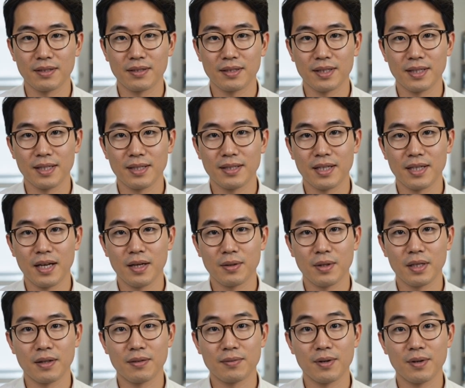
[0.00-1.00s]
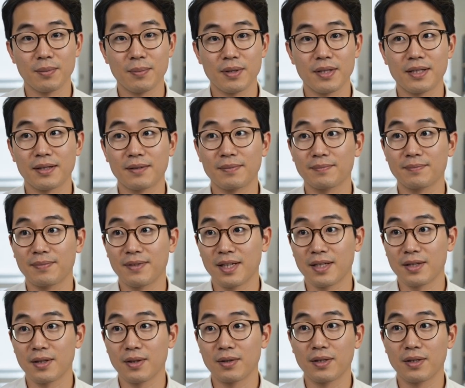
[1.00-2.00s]
it does not run a formula. It
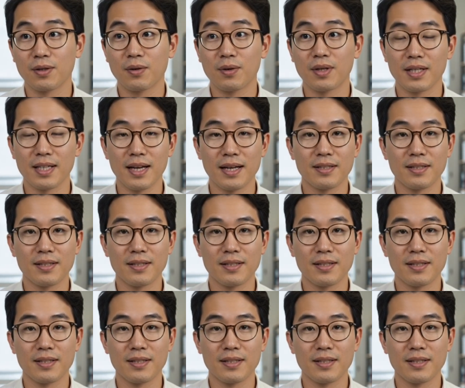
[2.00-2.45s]
uses what it has